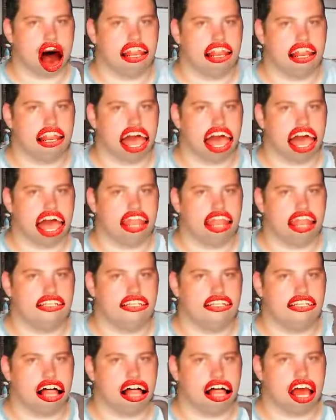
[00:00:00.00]
here's the thing,
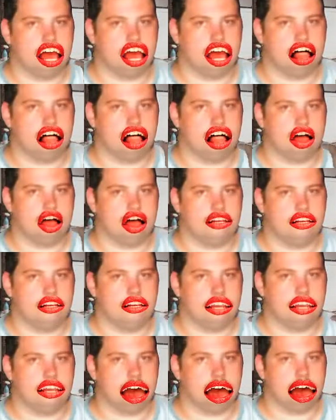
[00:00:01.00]
right? Like,
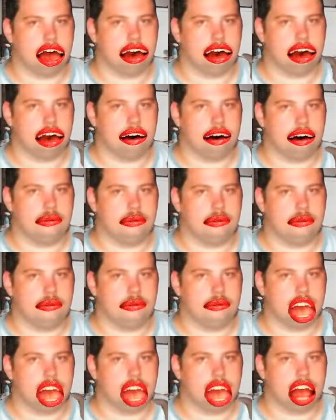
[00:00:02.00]
I think
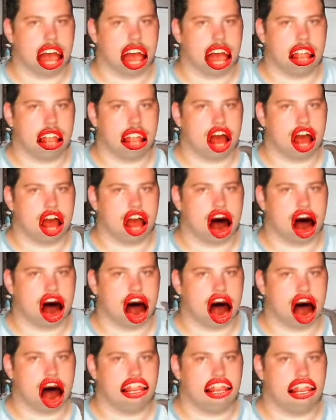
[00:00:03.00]
it is
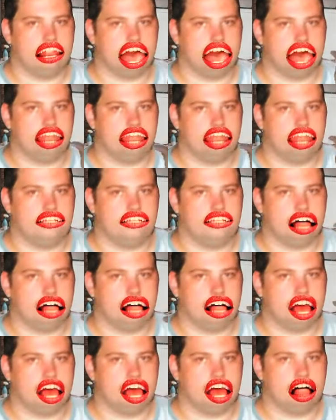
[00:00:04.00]

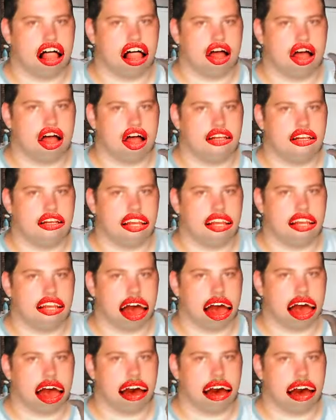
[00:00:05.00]
like,
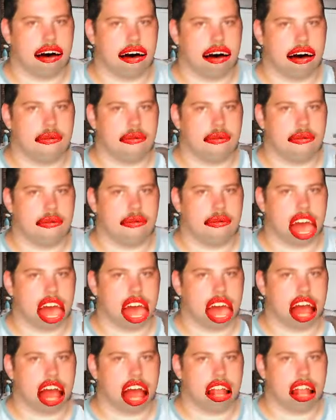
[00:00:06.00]
what
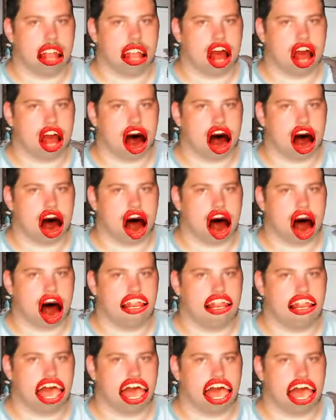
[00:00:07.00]
was it?
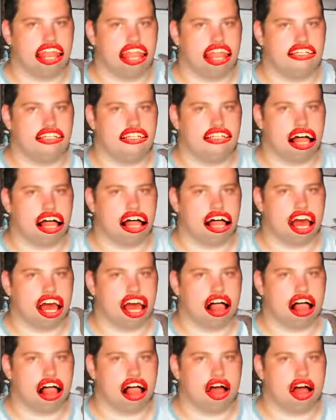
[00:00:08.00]
Yeah, I'll say this
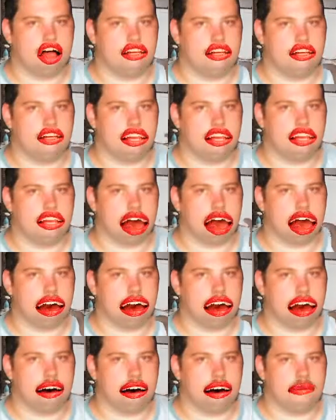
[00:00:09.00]
actually. It's
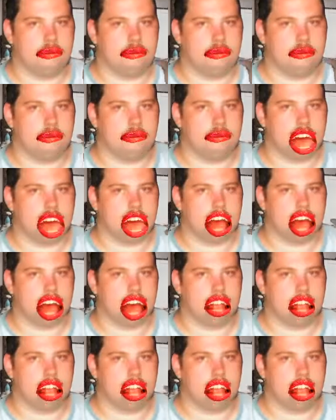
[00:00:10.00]
kind of like